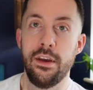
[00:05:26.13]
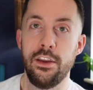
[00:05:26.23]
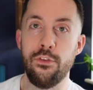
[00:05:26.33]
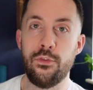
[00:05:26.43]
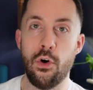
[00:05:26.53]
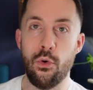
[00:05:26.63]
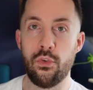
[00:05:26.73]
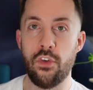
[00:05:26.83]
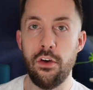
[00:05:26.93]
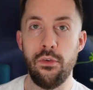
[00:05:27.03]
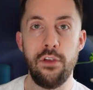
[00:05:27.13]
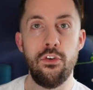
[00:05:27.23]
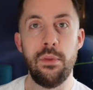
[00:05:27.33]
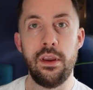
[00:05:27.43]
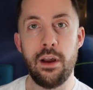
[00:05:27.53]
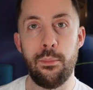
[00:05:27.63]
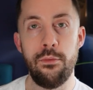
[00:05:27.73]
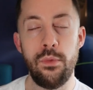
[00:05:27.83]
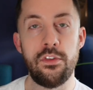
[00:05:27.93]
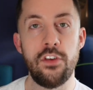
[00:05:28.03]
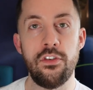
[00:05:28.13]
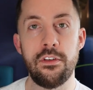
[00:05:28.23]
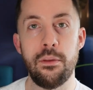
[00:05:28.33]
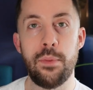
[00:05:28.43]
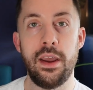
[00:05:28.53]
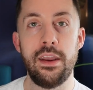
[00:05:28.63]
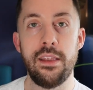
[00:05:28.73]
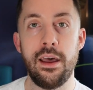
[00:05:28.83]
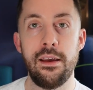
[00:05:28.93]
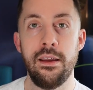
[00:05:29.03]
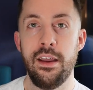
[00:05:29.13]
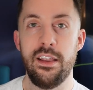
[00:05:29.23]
You've got also normally a couple of musicians that play in there.